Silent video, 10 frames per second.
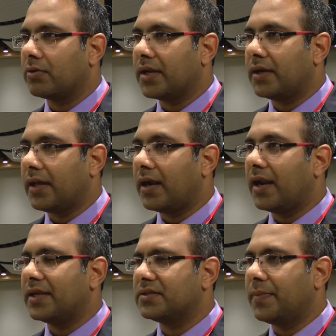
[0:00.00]

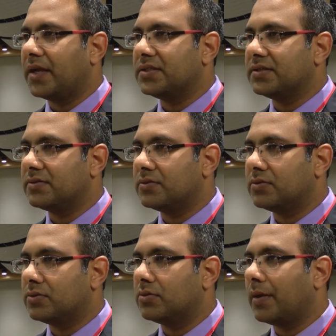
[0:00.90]
analyzed the patients
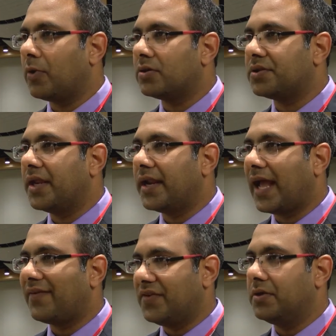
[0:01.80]
about
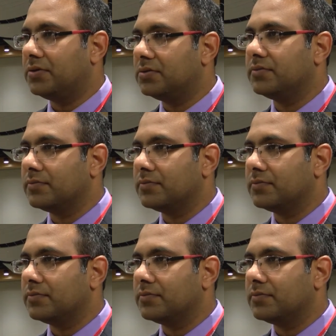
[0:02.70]
3.5 years.